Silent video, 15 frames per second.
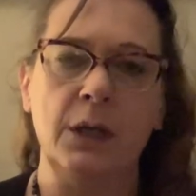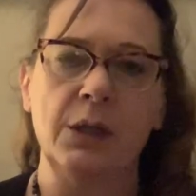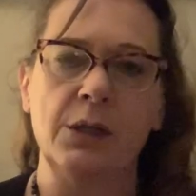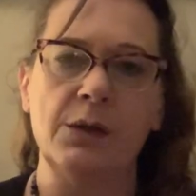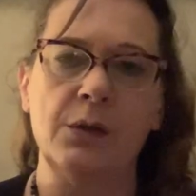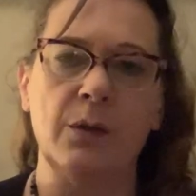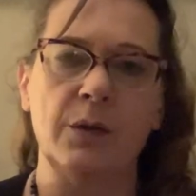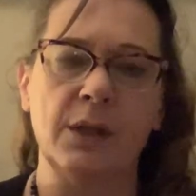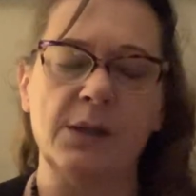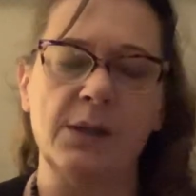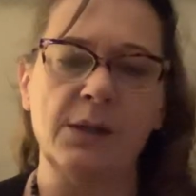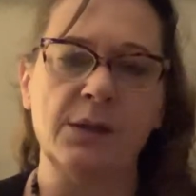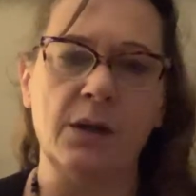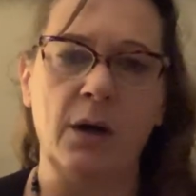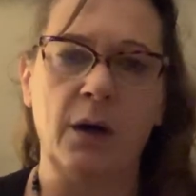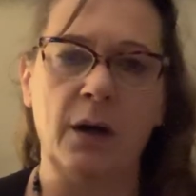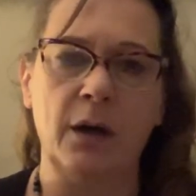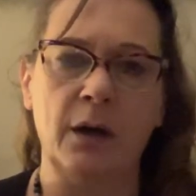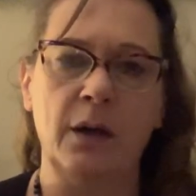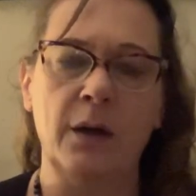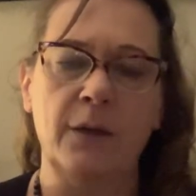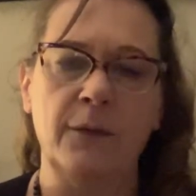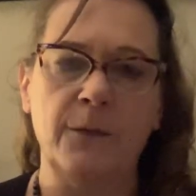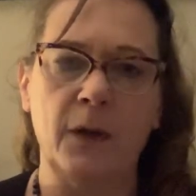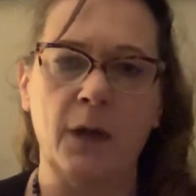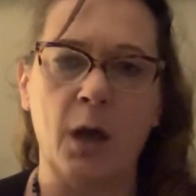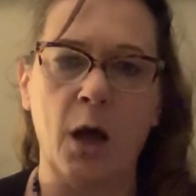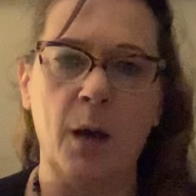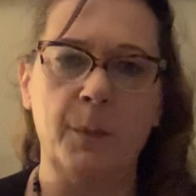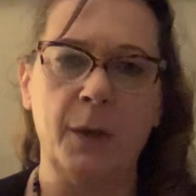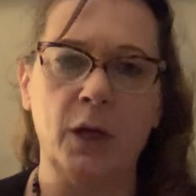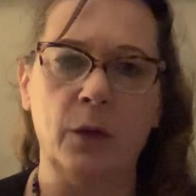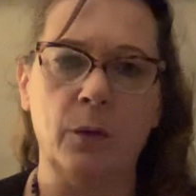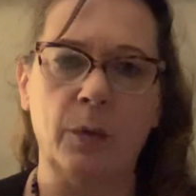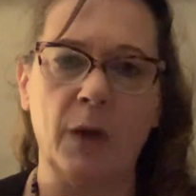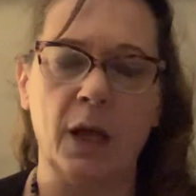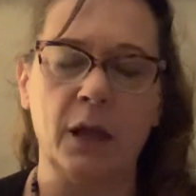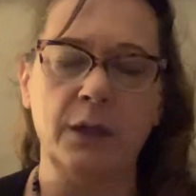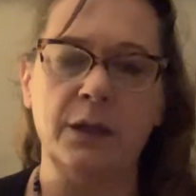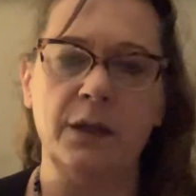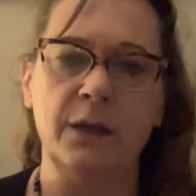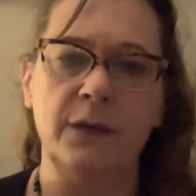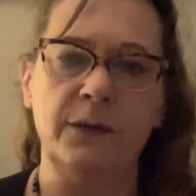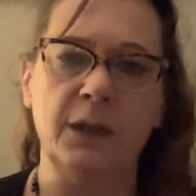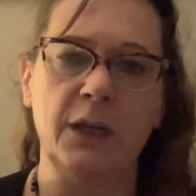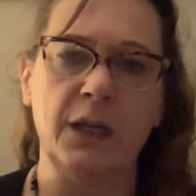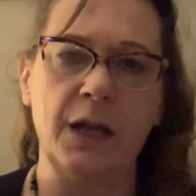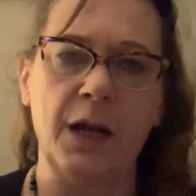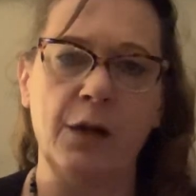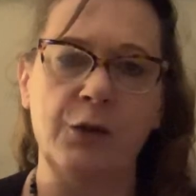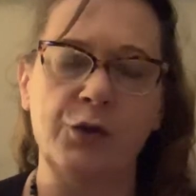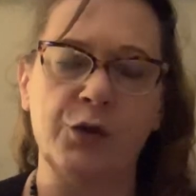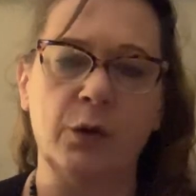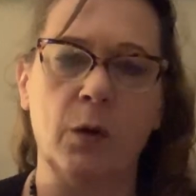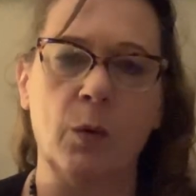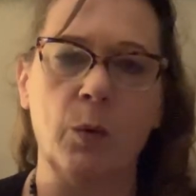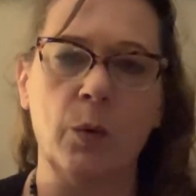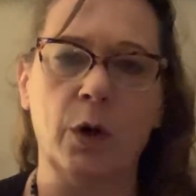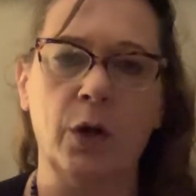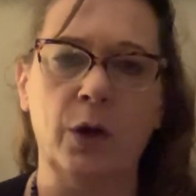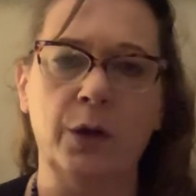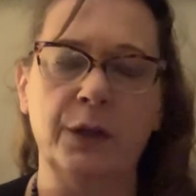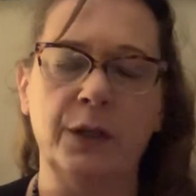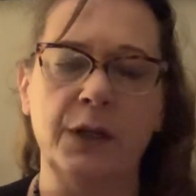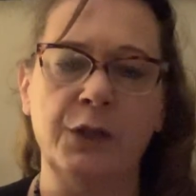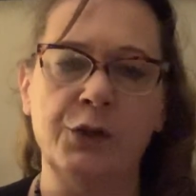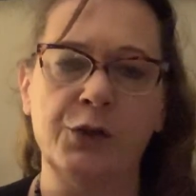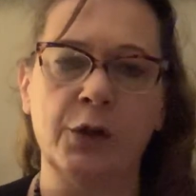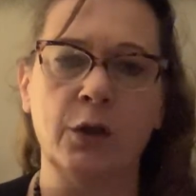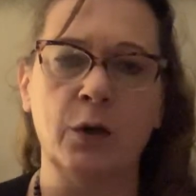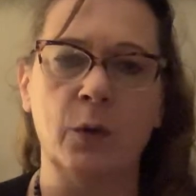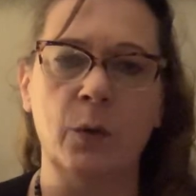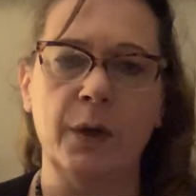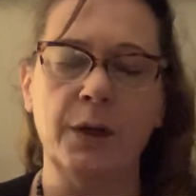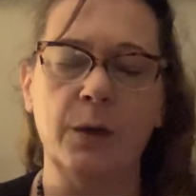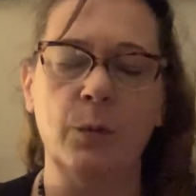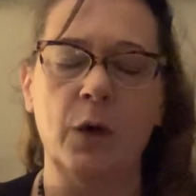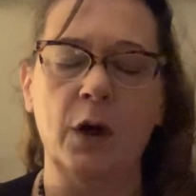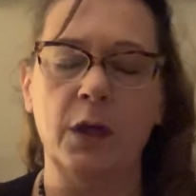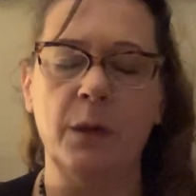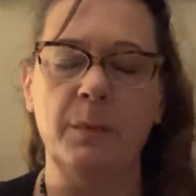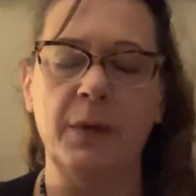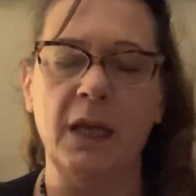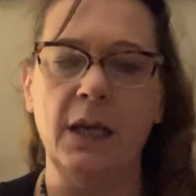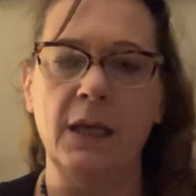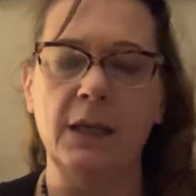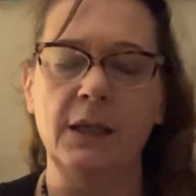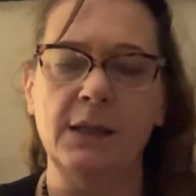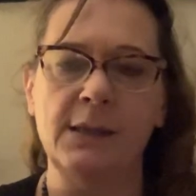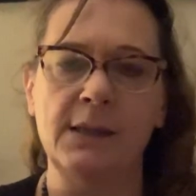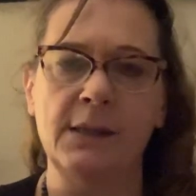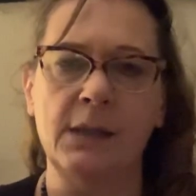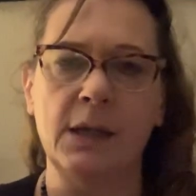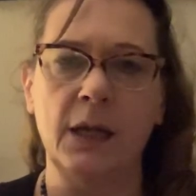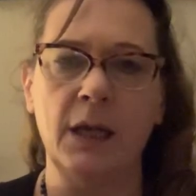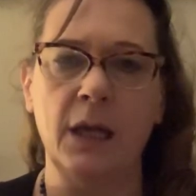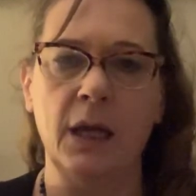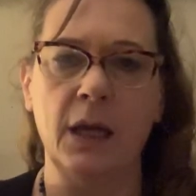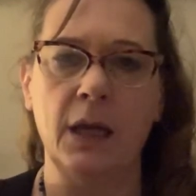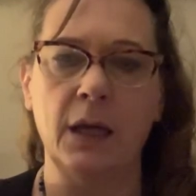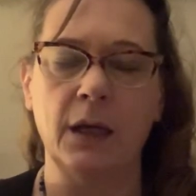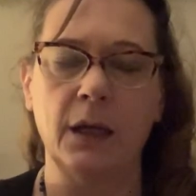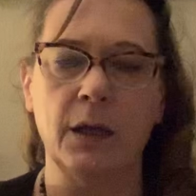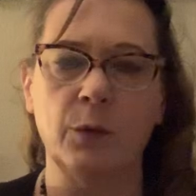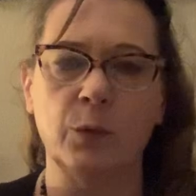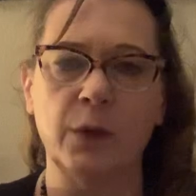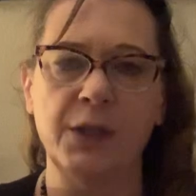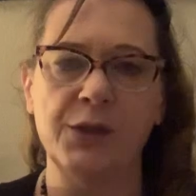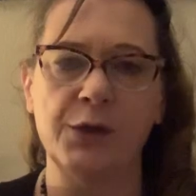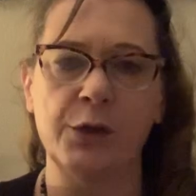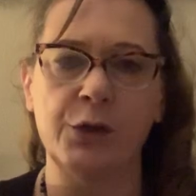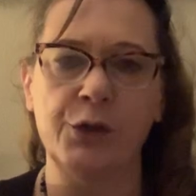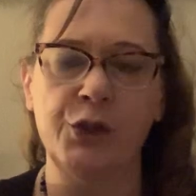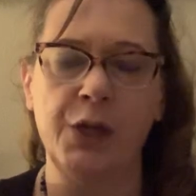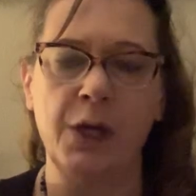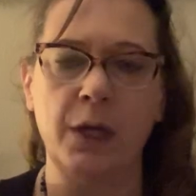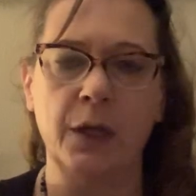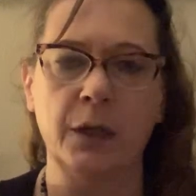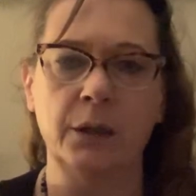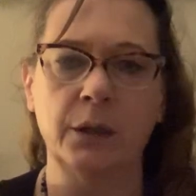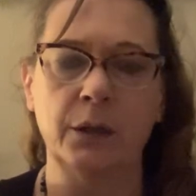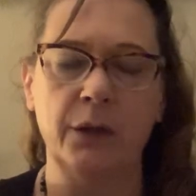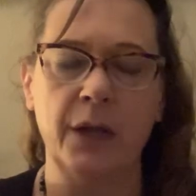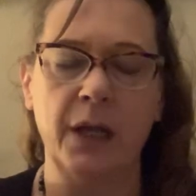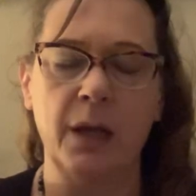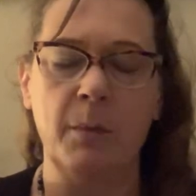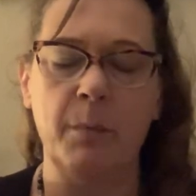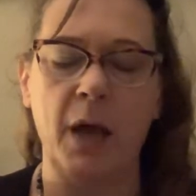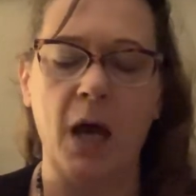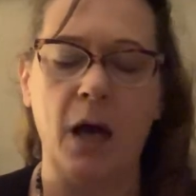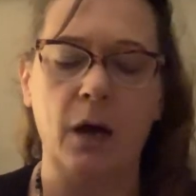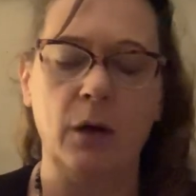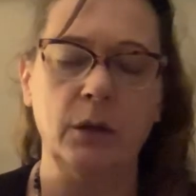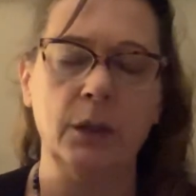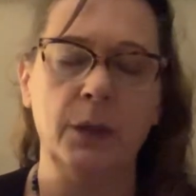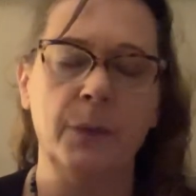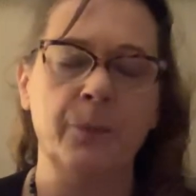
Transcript: So this is our phenomenal relative in the natural world that you're going to want to be studying and researching and learning about